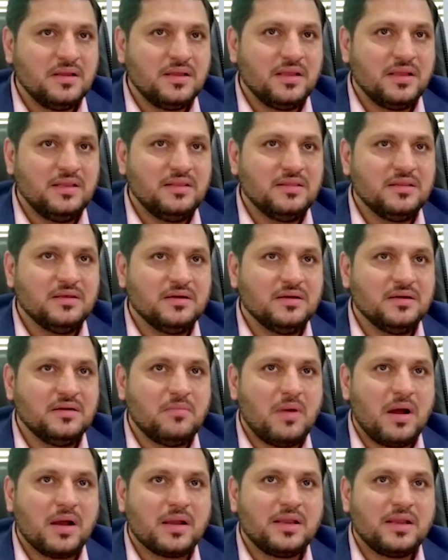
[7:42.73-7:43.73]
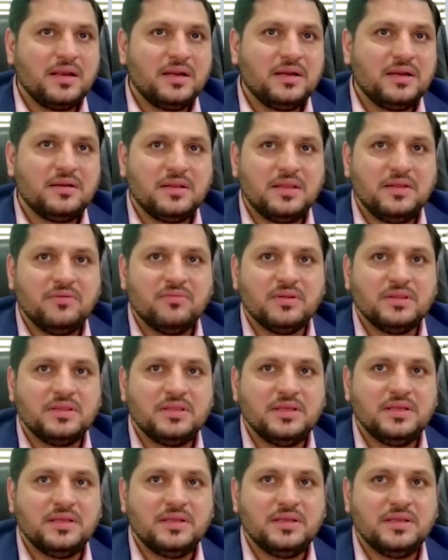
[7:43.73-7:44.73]
the market, even
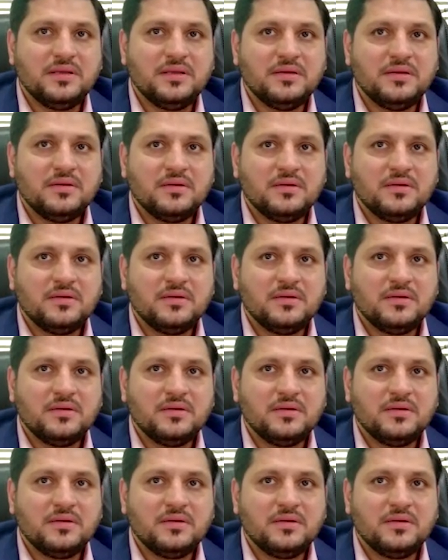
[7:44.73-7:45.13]
the